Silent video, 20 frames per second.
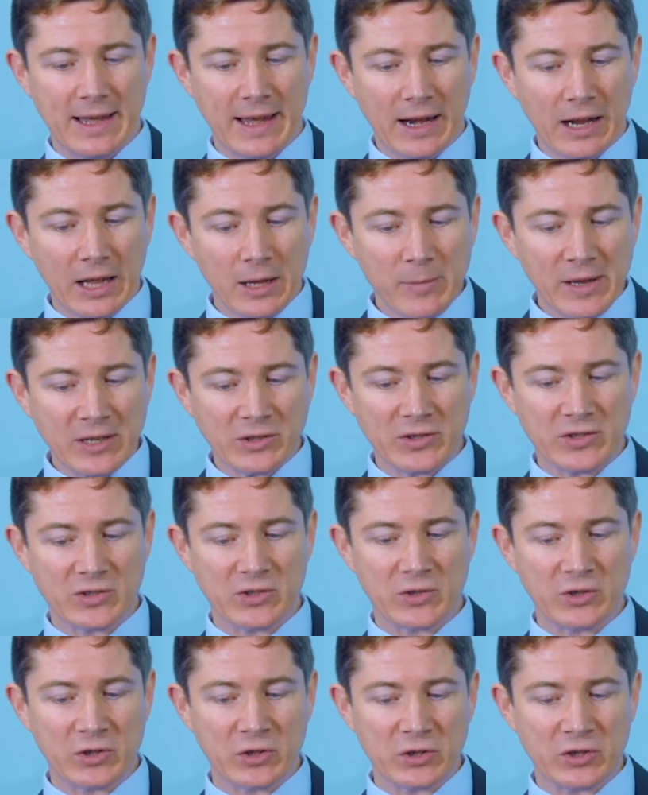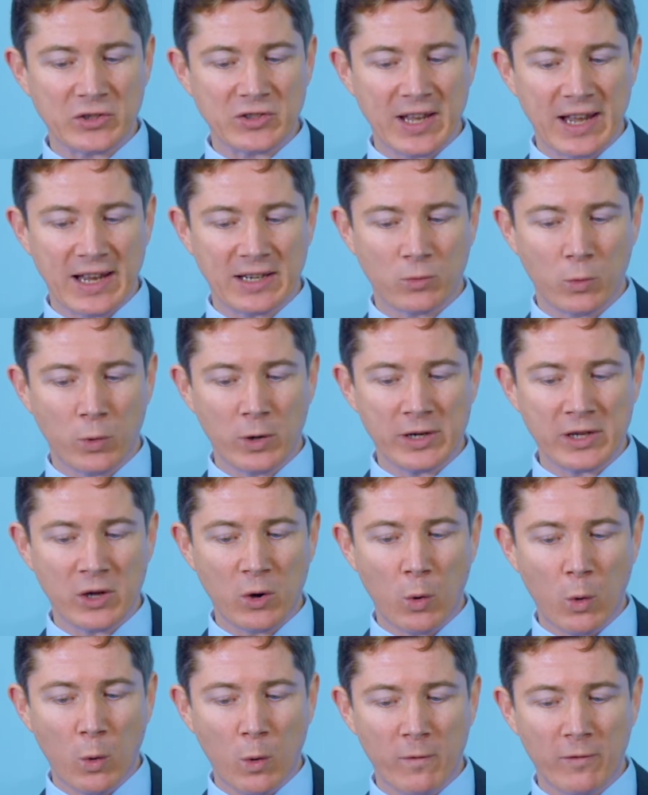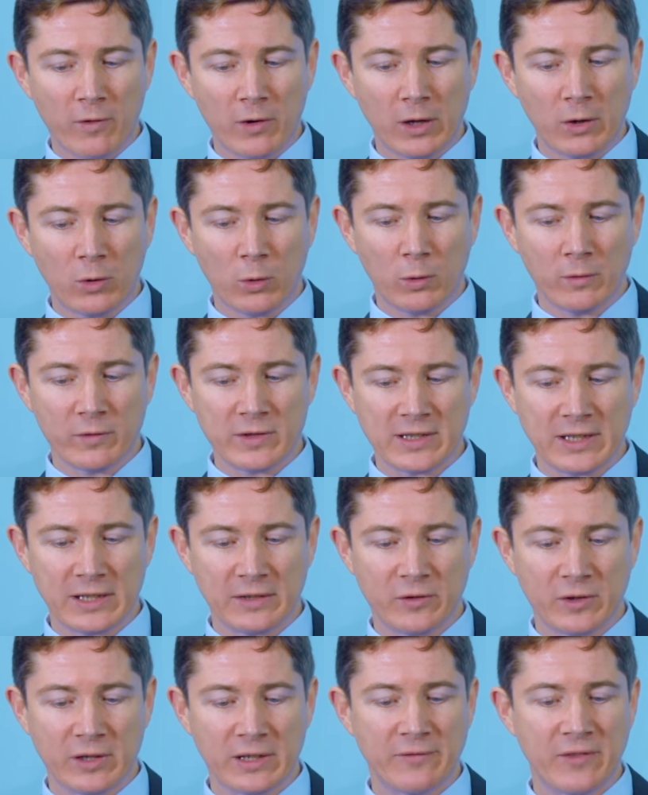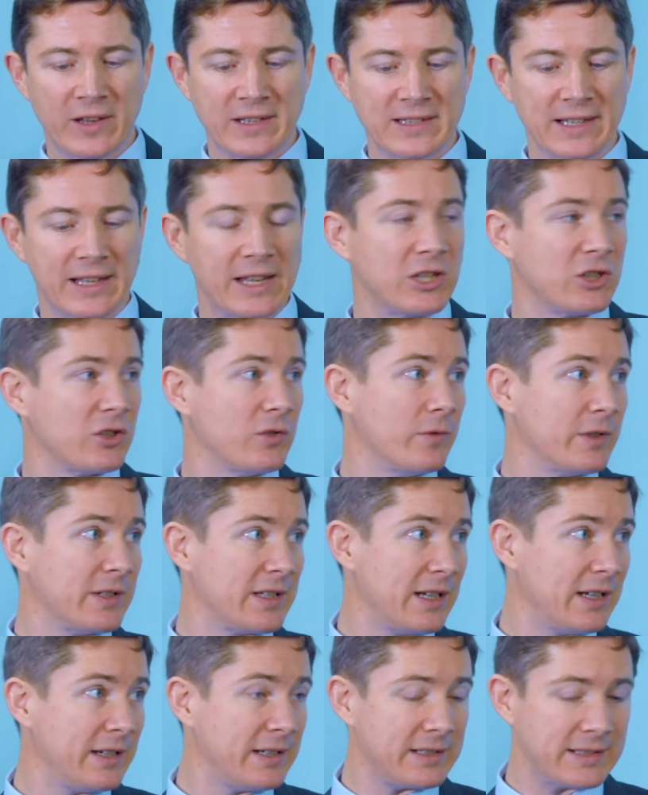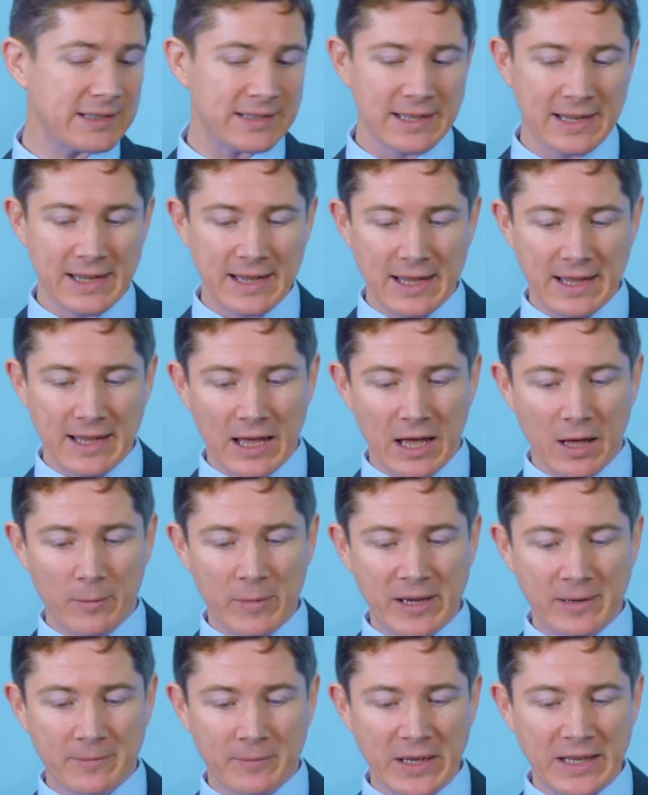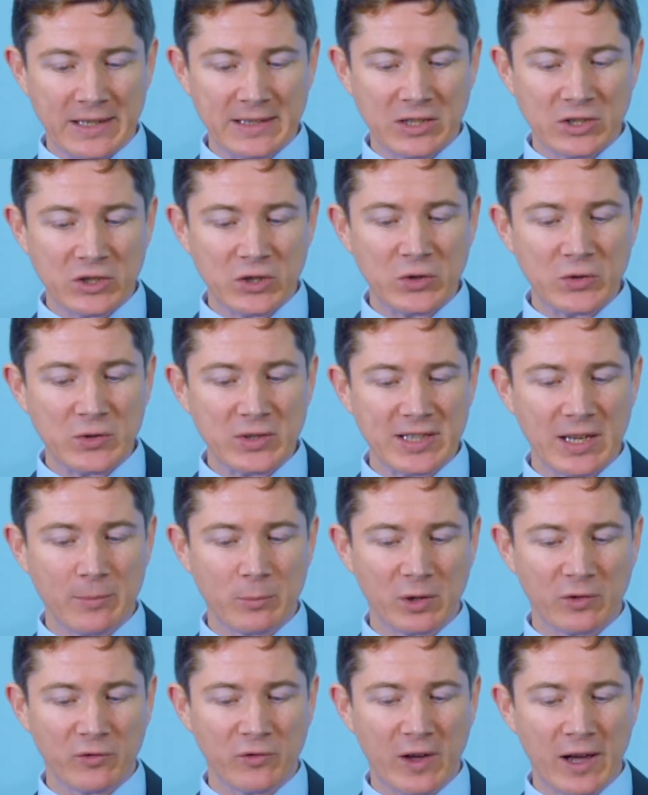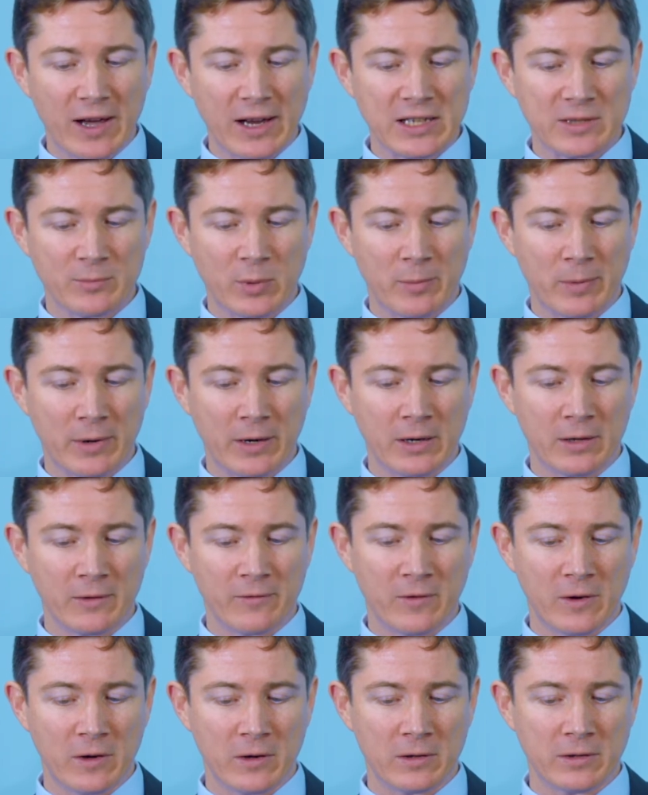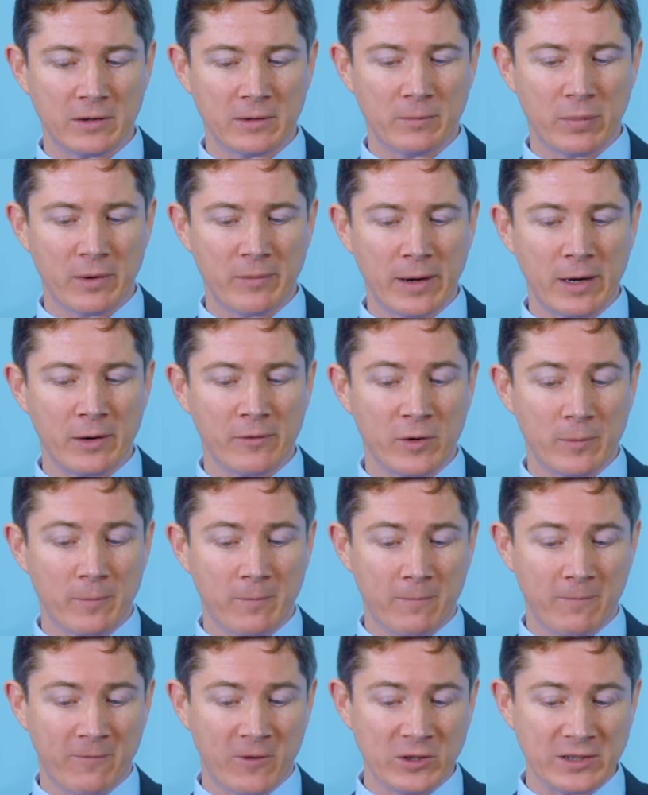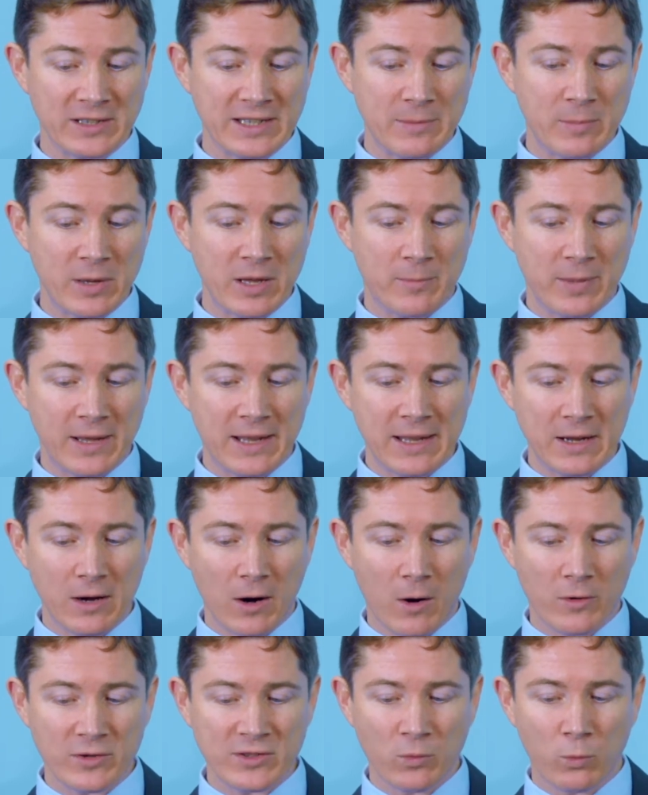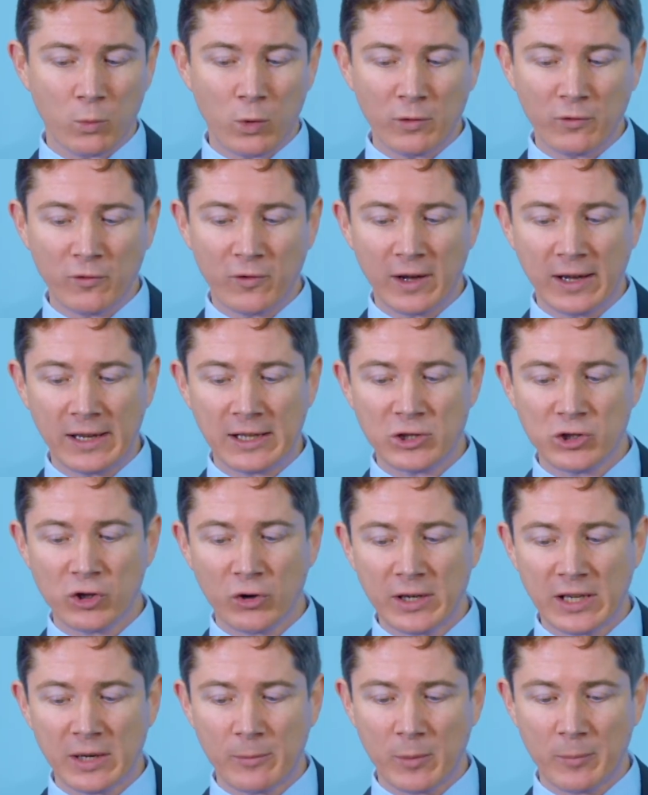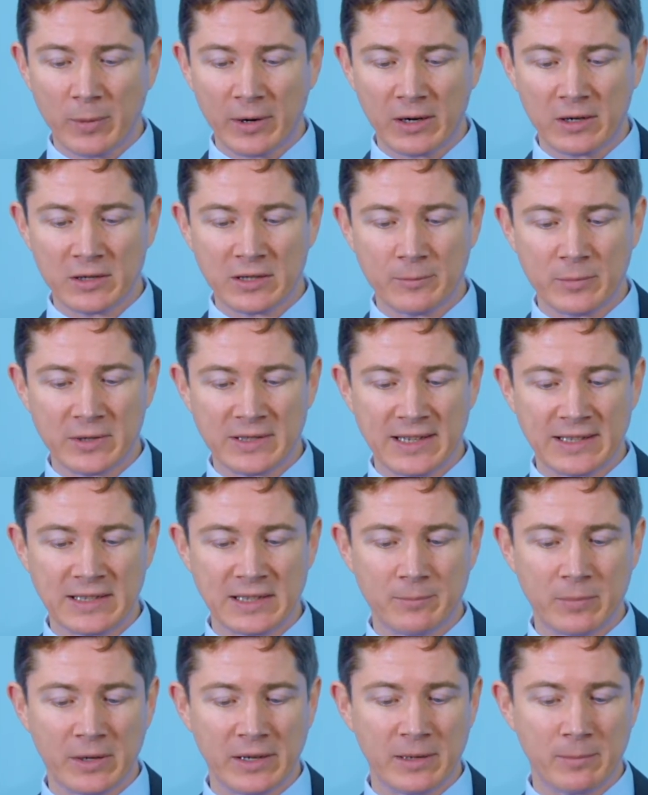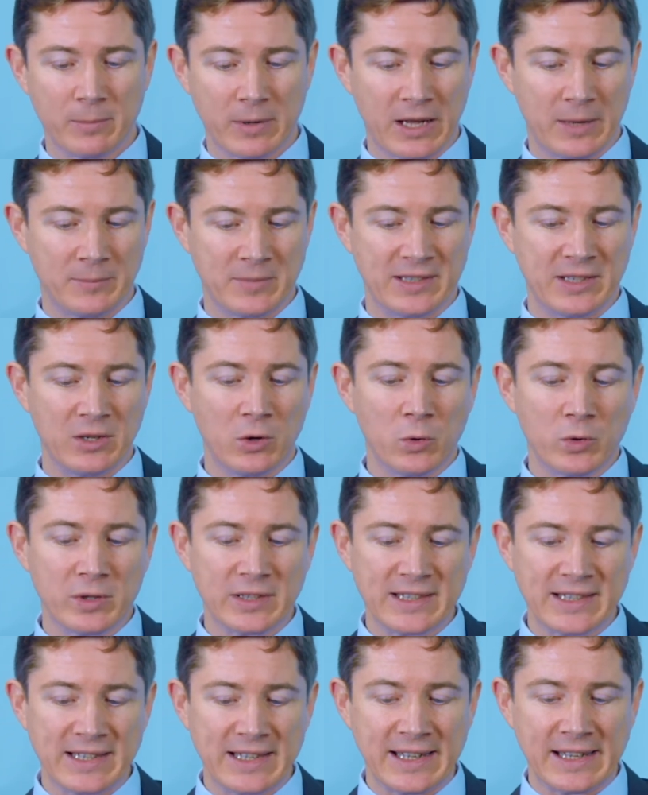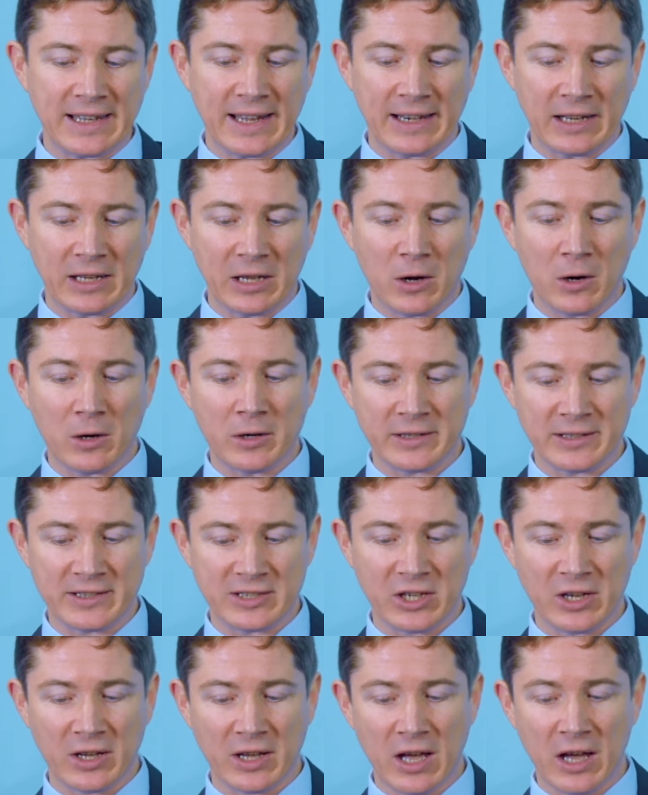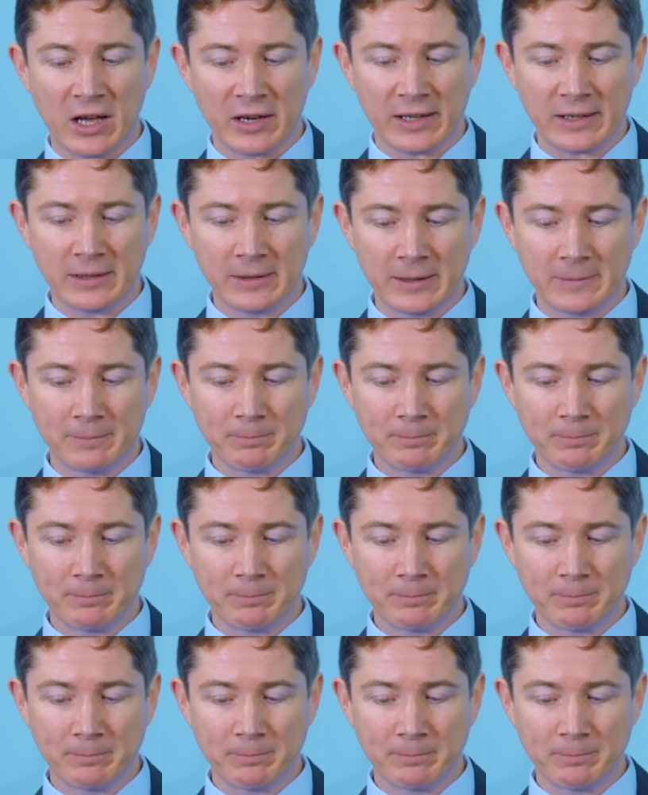And I'm interested to understand where the overall oversight for an investigation resides. I mean, is it two separate files prepared for the DPP, or is it one file jointly prepared and presented by perhaps the ODC and Angarda Síochána?